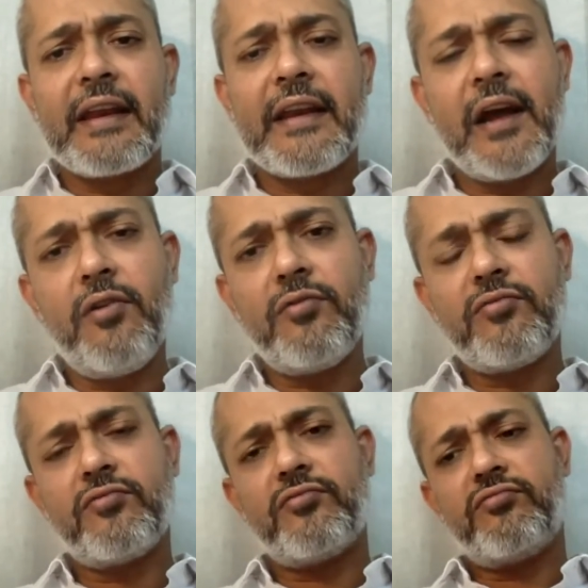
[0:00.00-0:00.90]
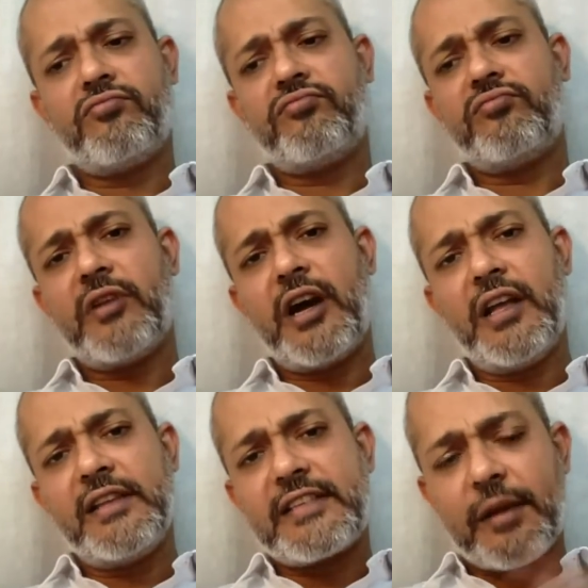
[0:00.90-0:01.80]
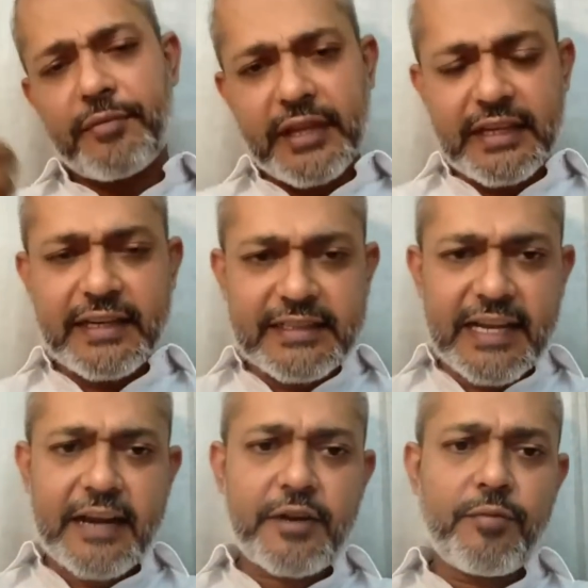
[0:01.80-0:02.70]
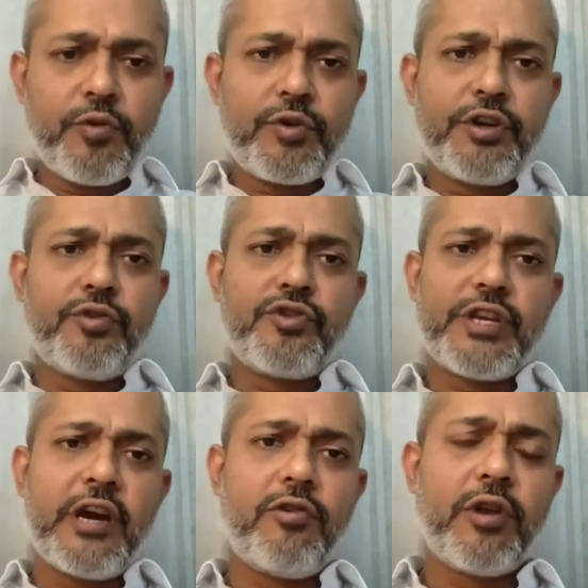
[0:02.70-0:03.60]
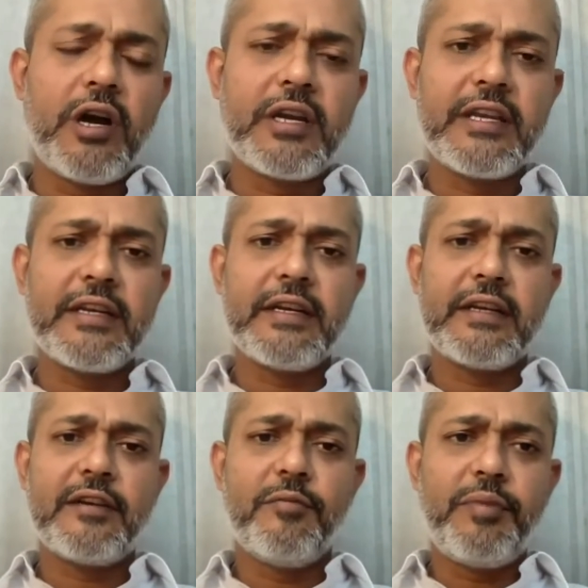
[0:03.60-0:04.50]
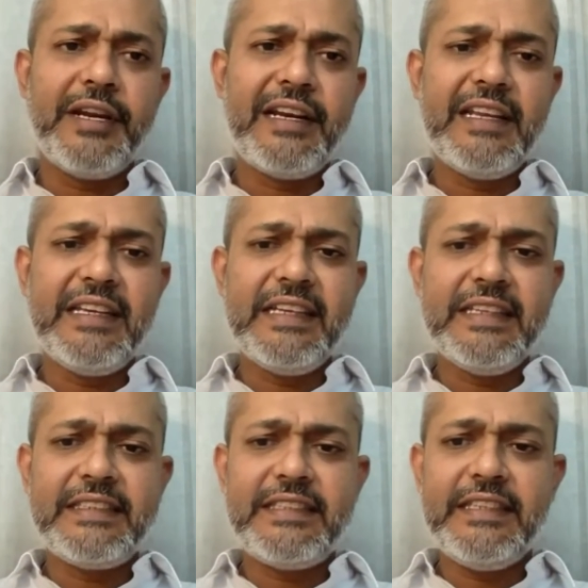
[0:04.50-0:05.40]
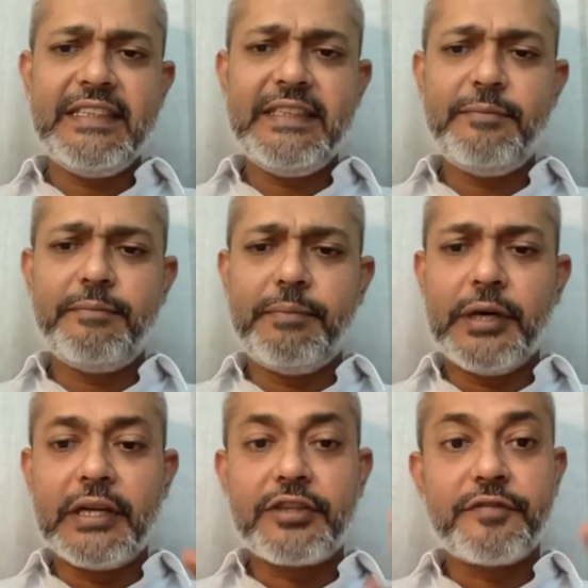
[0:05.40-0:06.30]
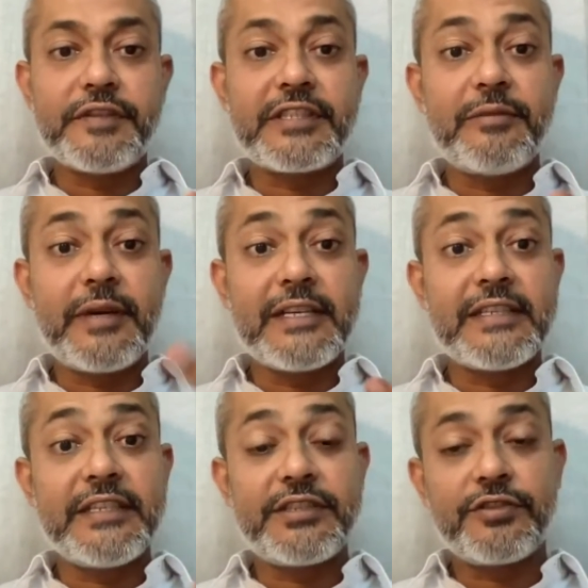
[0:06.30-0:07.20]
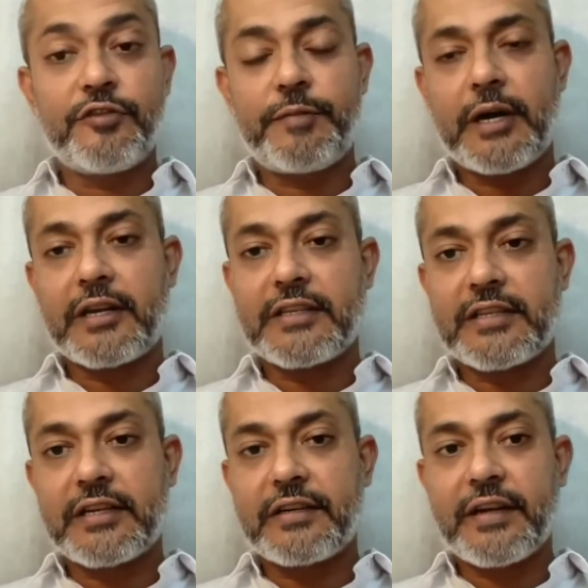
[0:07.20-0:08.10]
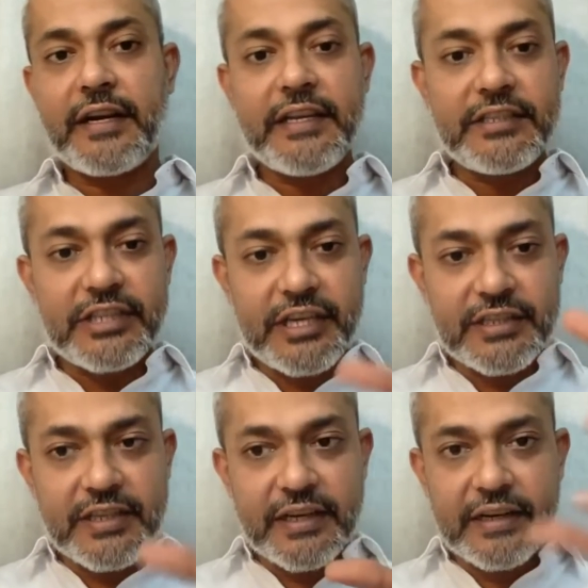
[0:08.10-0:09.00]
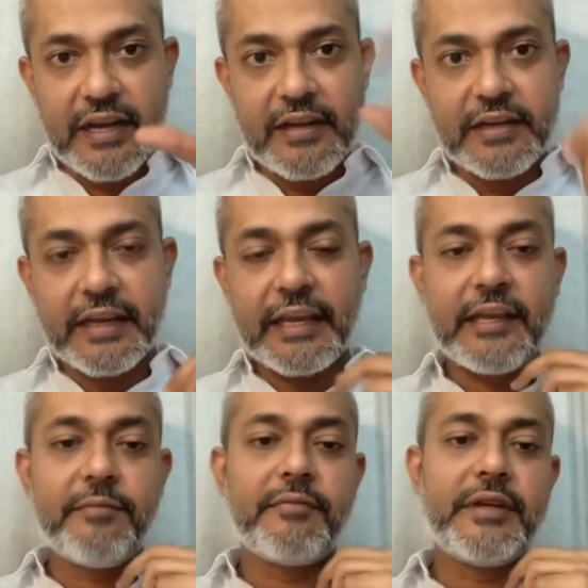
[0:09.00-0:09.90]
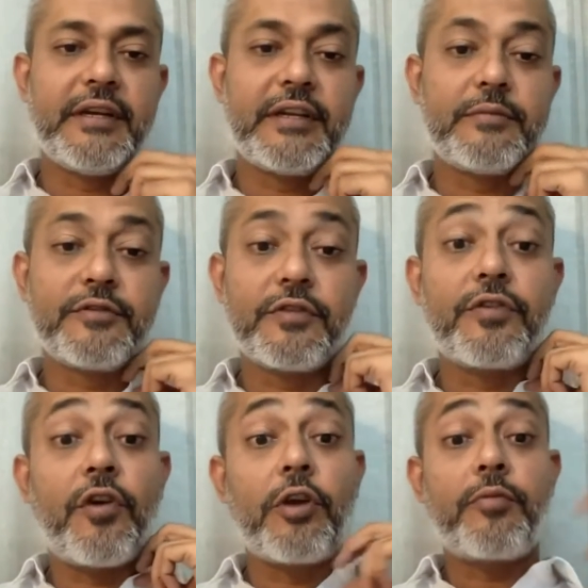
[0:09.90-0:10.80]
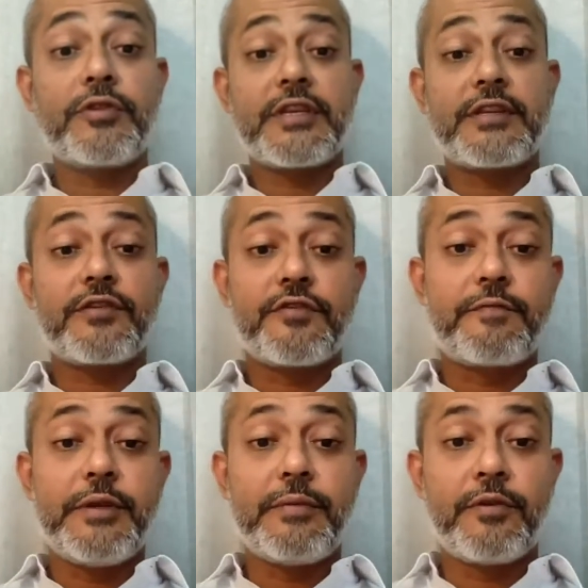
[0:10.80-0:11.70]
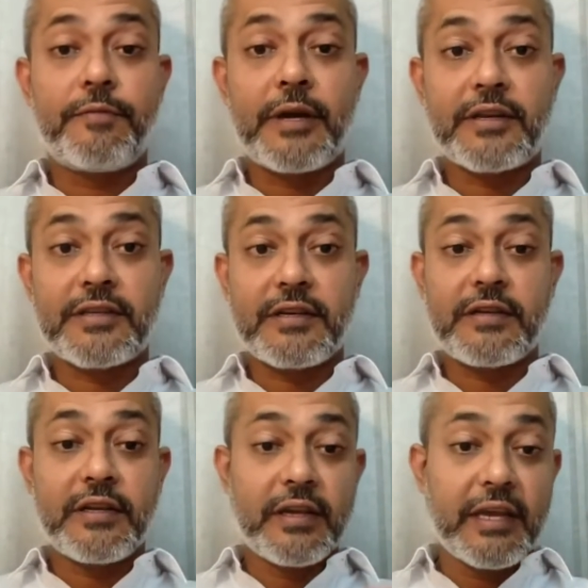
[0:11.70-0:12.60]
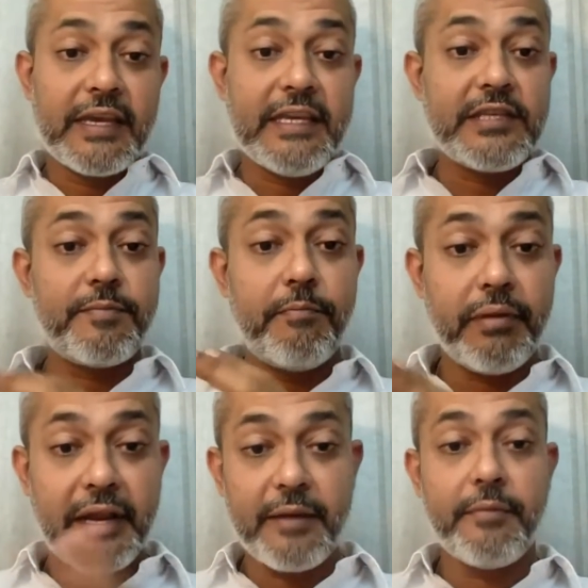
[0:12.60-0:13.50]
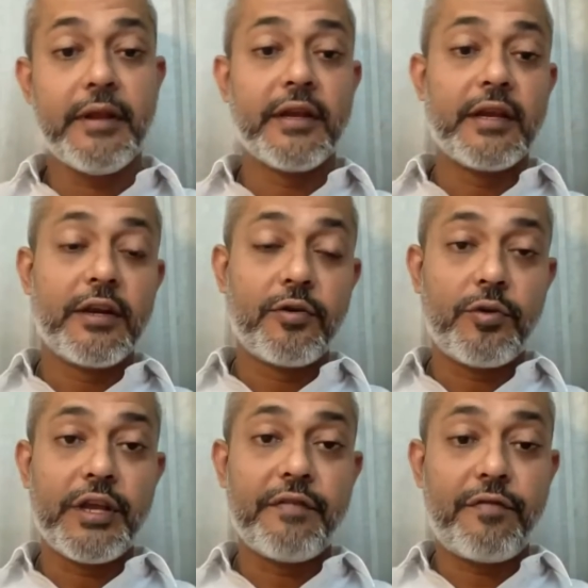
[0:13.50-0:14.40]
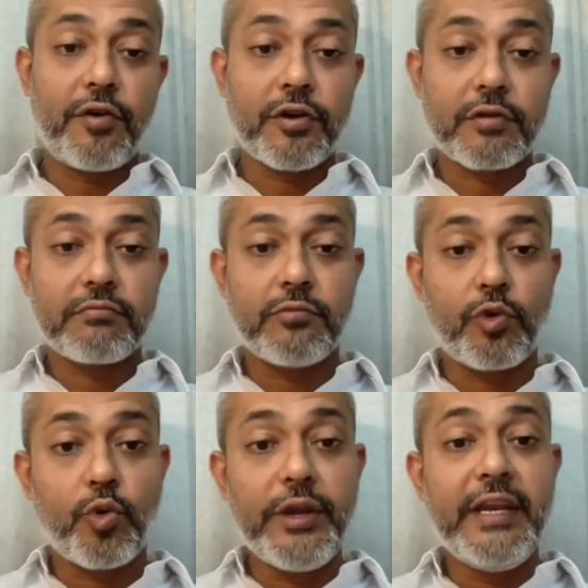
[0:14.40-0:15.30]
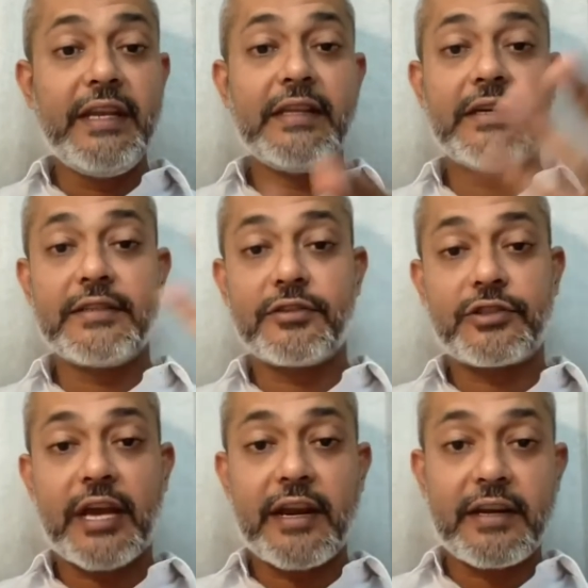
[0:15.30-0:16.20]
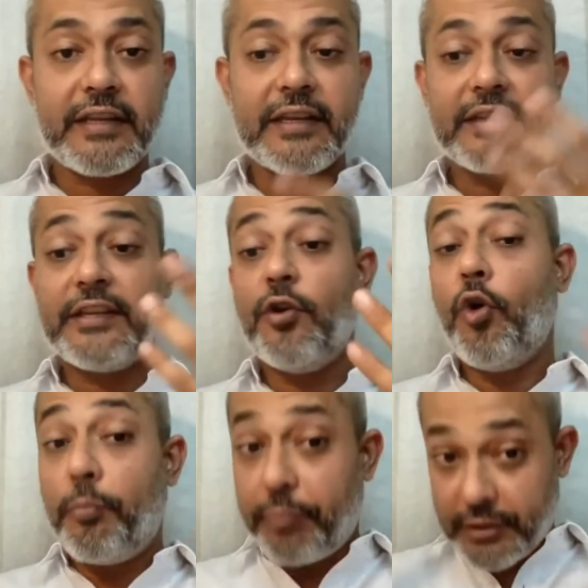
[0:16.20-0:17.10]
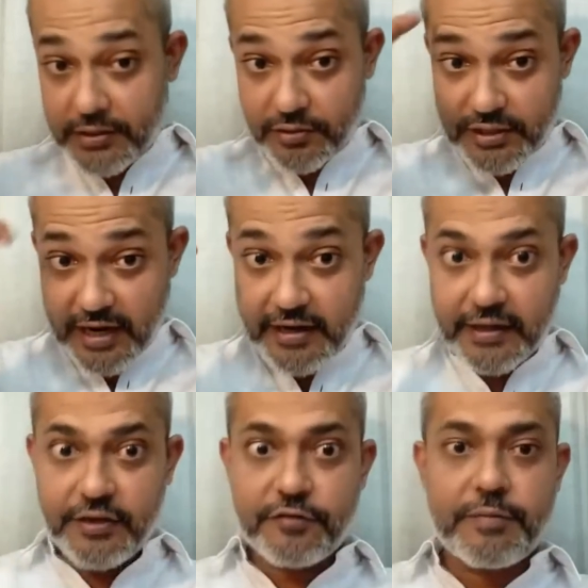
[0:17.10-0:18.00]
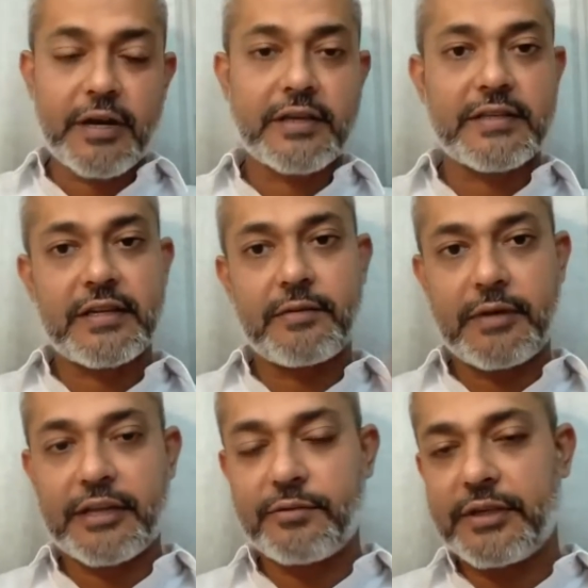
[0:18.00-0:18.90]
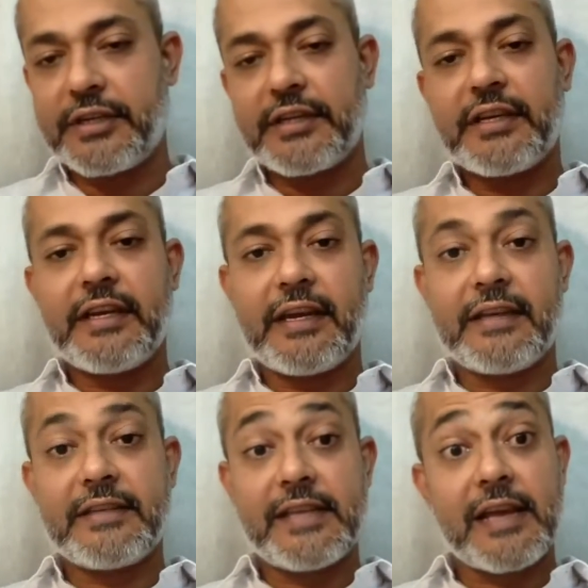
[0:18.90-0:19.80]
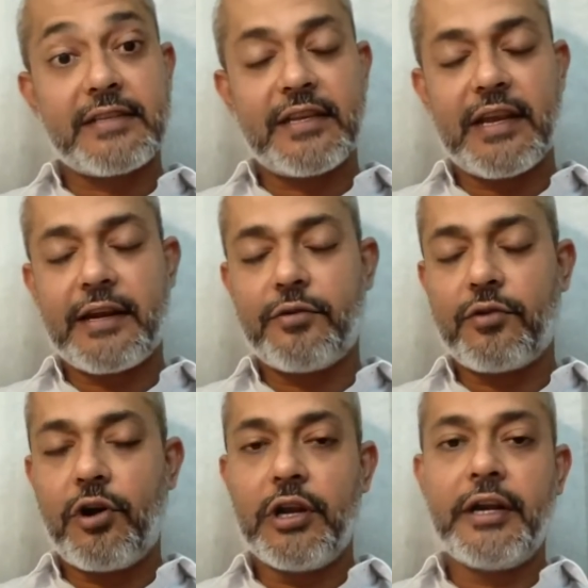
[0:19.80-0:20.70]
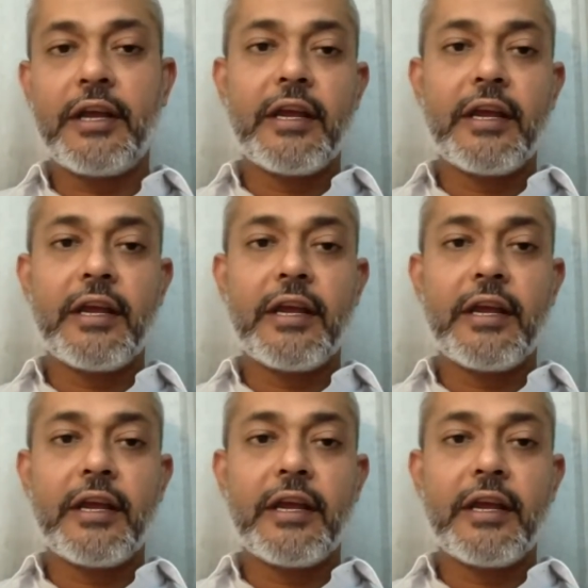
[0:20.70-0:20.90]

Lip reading: Now, something that is attributed to Ziaul Haq completely is the birth of Islamization of Pakistan, right? He changed the entire game in terms of the thought processes of people of Pakistan. He's blamed today for ruining the society and the open society of Pakistan, by the way, as they like to call it.